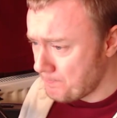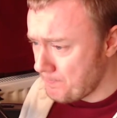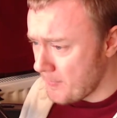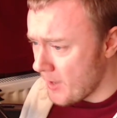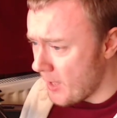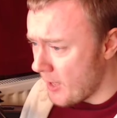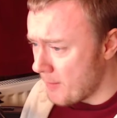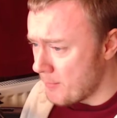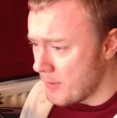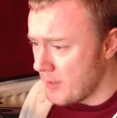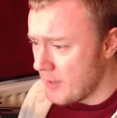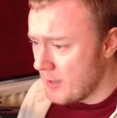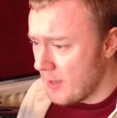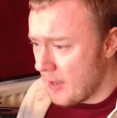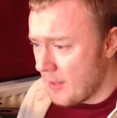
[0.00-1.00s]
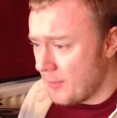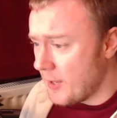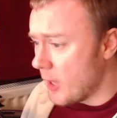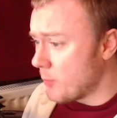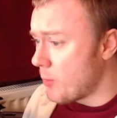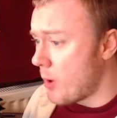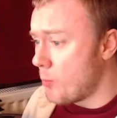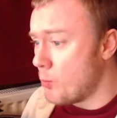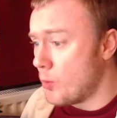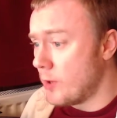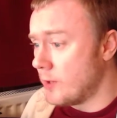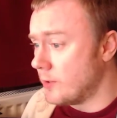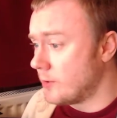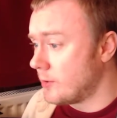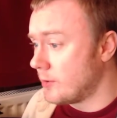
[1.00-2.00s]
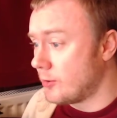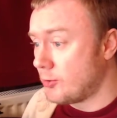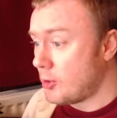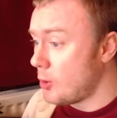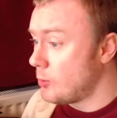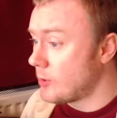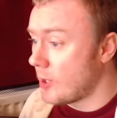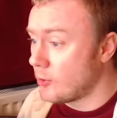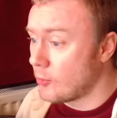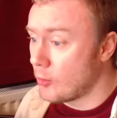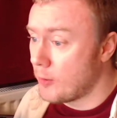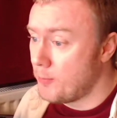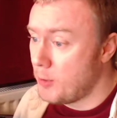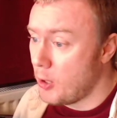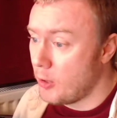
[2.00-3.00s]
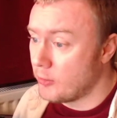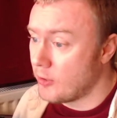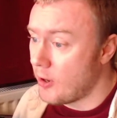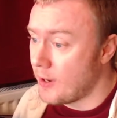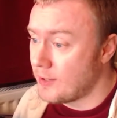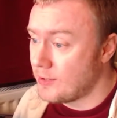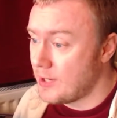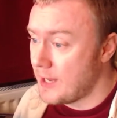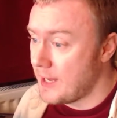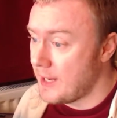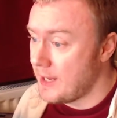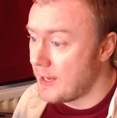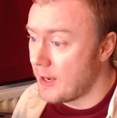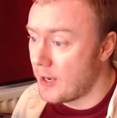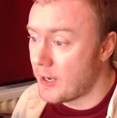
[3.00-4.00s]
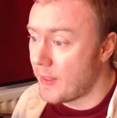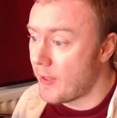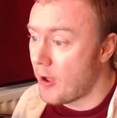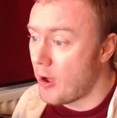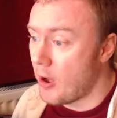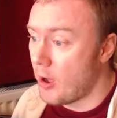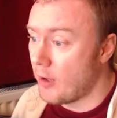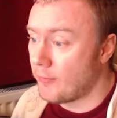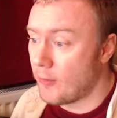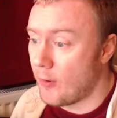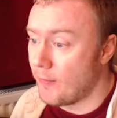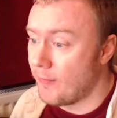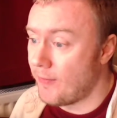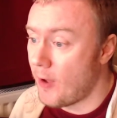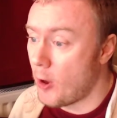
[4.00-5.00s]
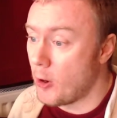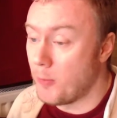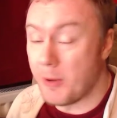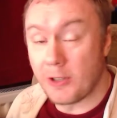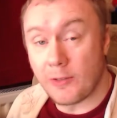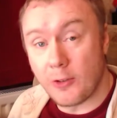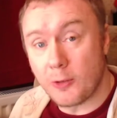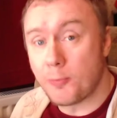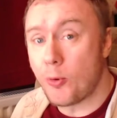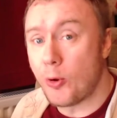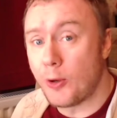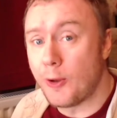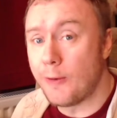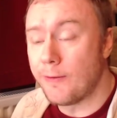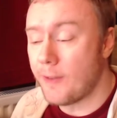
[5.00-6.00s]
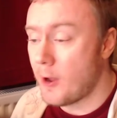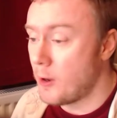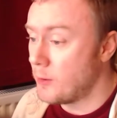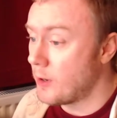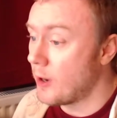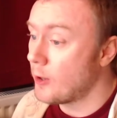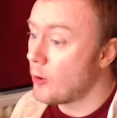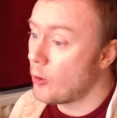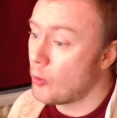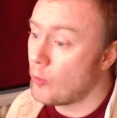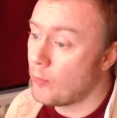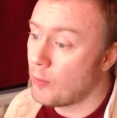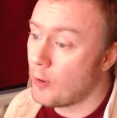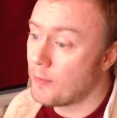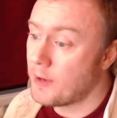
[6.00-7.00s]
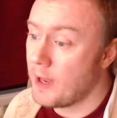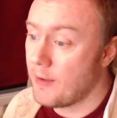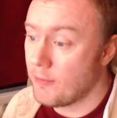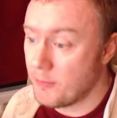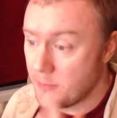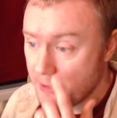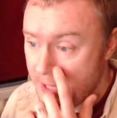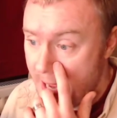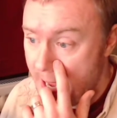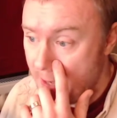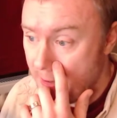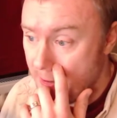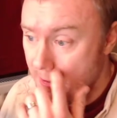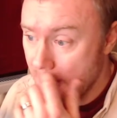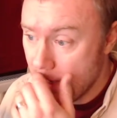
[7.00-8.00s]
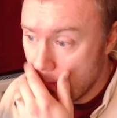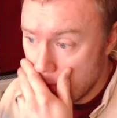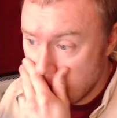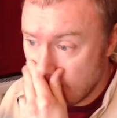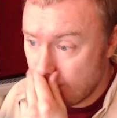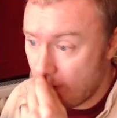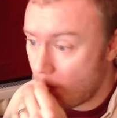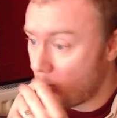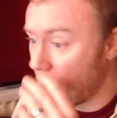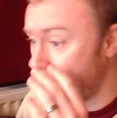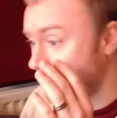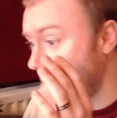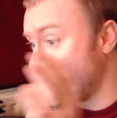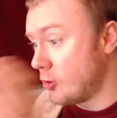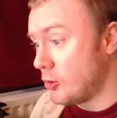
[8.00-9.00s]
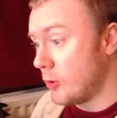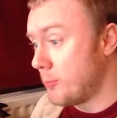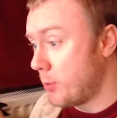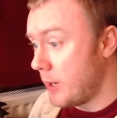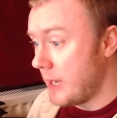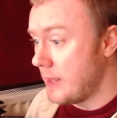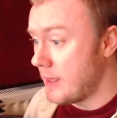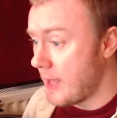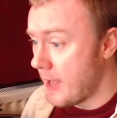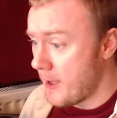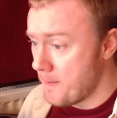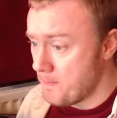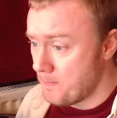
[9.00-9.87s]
The other one was 2 tons on computers and IT, and another half on phone, because I've just bought a new phone and I got an awful lot of kit from Scan, which it felt I should put in there.